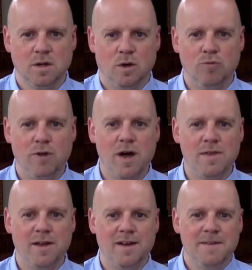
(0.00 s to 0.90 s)
Or
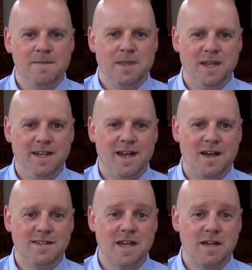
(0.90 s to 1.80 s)
rather, in
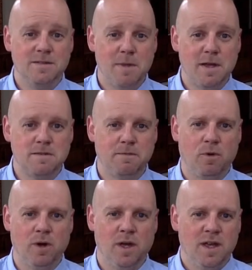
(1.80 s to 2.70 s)
Isaiah's
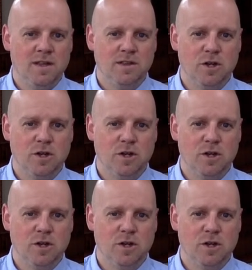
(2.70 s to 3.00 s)
metaphor, the